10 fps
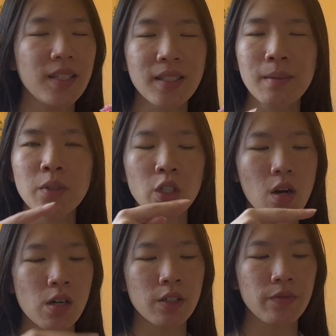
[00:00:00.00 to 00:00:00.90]
The stems are
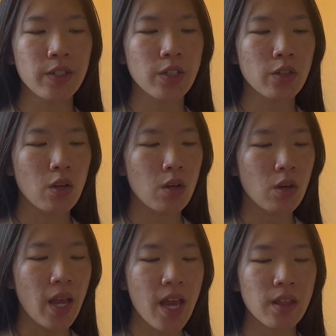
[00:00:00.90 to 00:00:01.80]

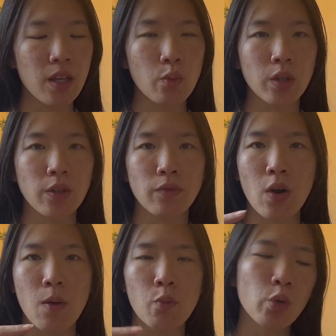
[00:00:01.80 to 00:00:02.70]
artificial and they were
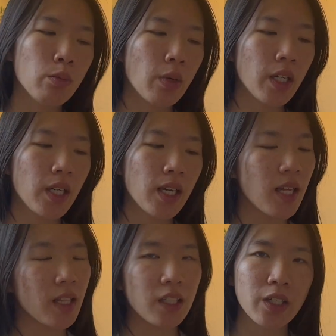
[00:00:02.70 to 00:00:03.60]
from Roll Market
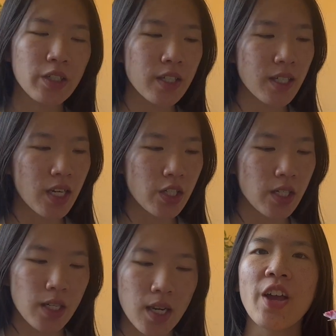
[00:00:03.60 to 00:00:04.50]
in the clearance section.